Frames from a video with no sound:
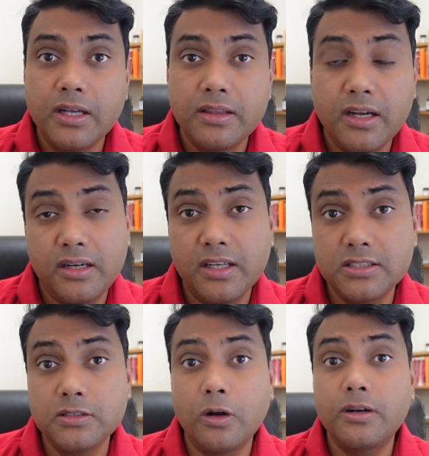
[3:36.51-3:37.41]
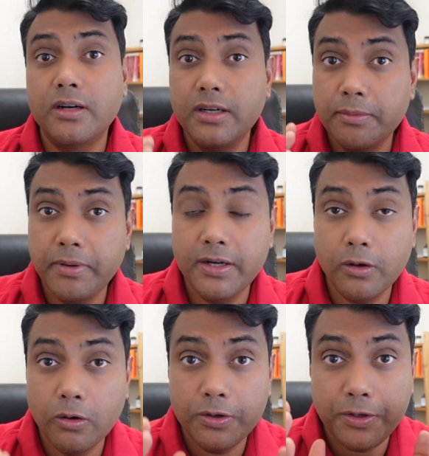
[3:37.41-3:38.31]
that does not depend
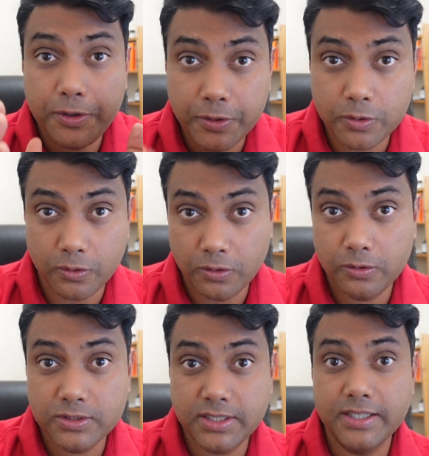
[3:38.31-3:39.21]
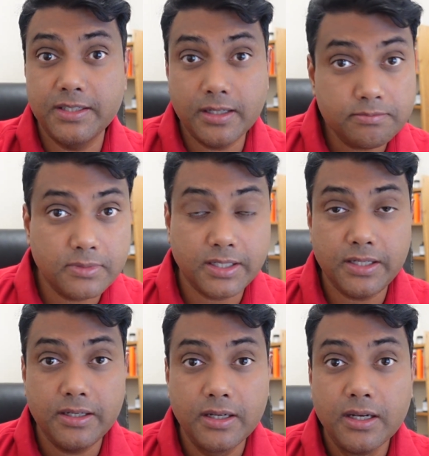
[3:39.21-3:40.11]
on you to send them
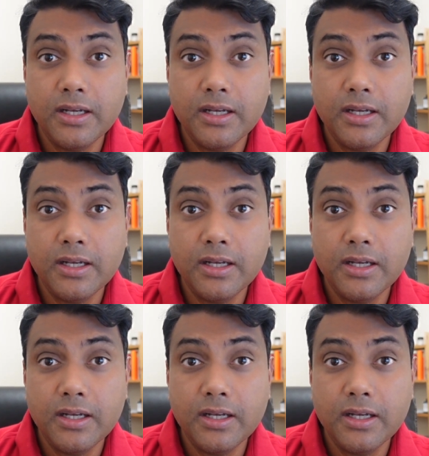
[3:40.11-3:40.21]
money,